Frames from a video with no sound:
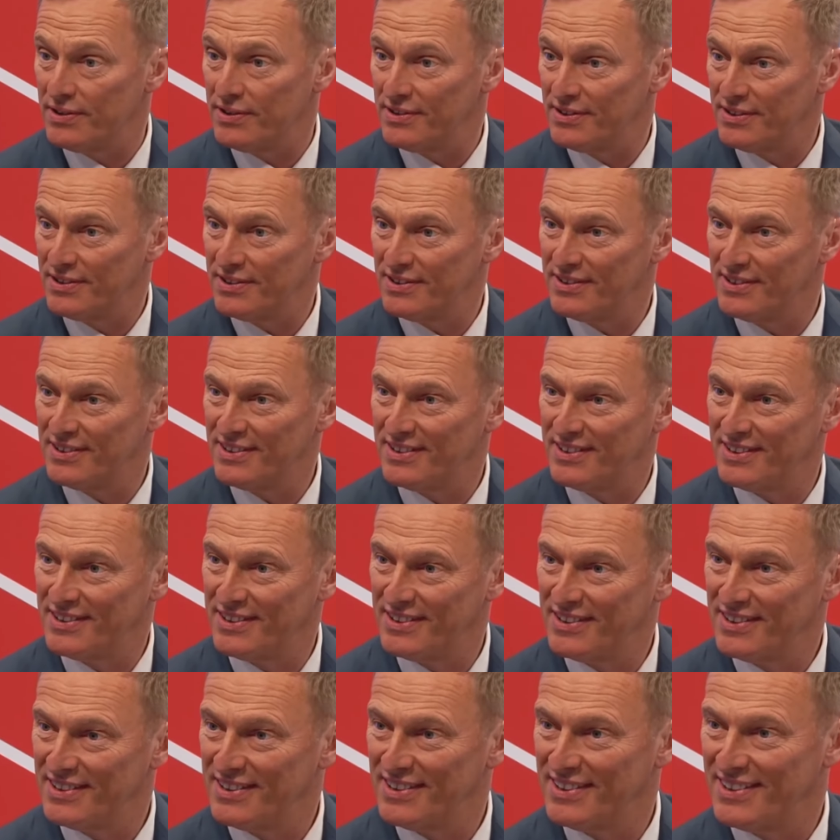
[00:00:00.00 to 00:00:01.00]
Oh, so many
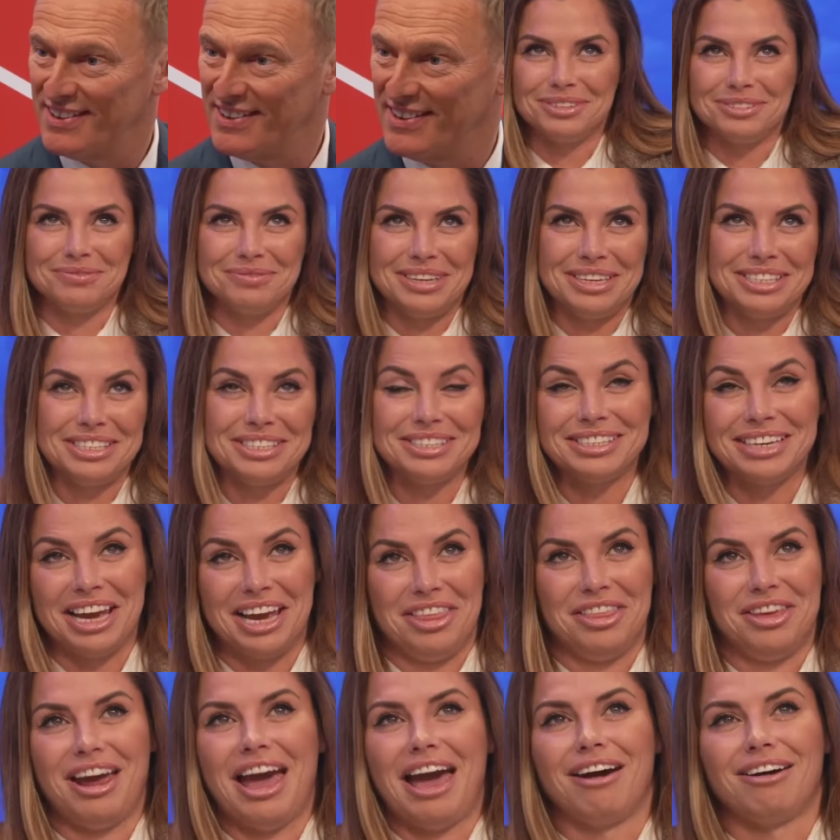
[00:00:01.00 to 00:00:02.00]
men want me to
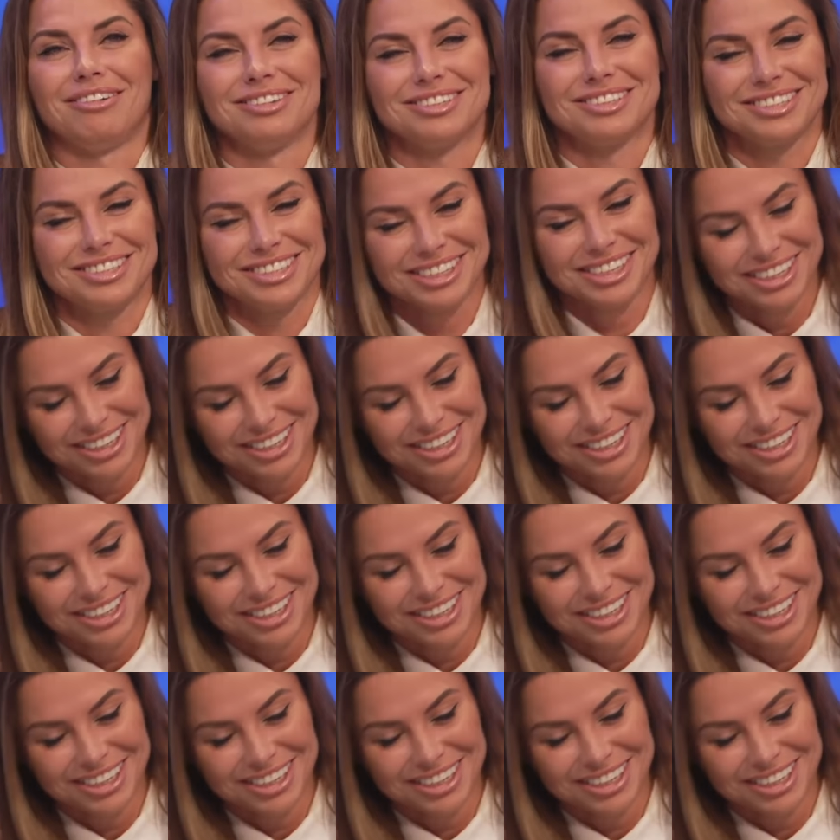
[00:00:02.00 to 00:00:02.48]
stay at the house.